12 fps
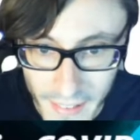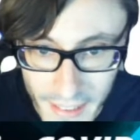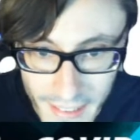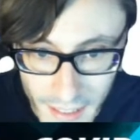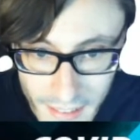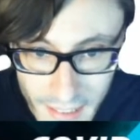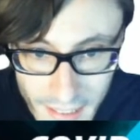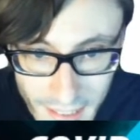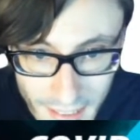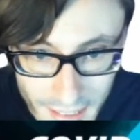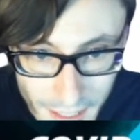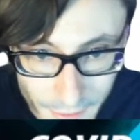started
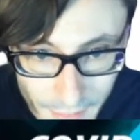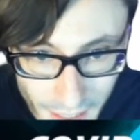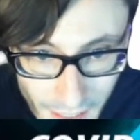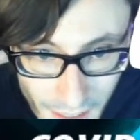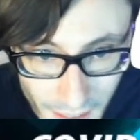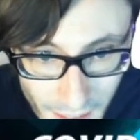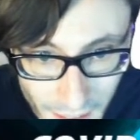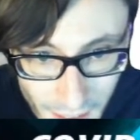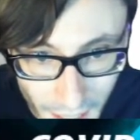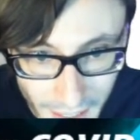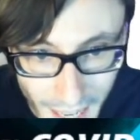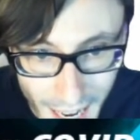sniffing
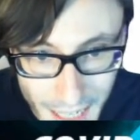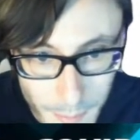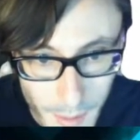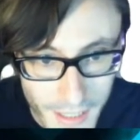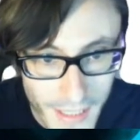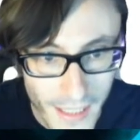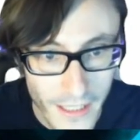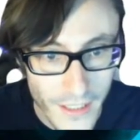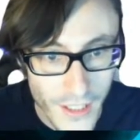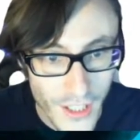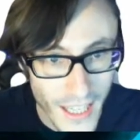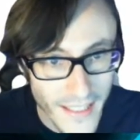and headbutting her
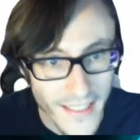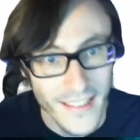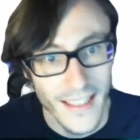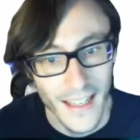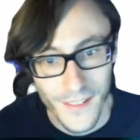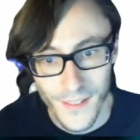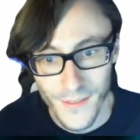chest out of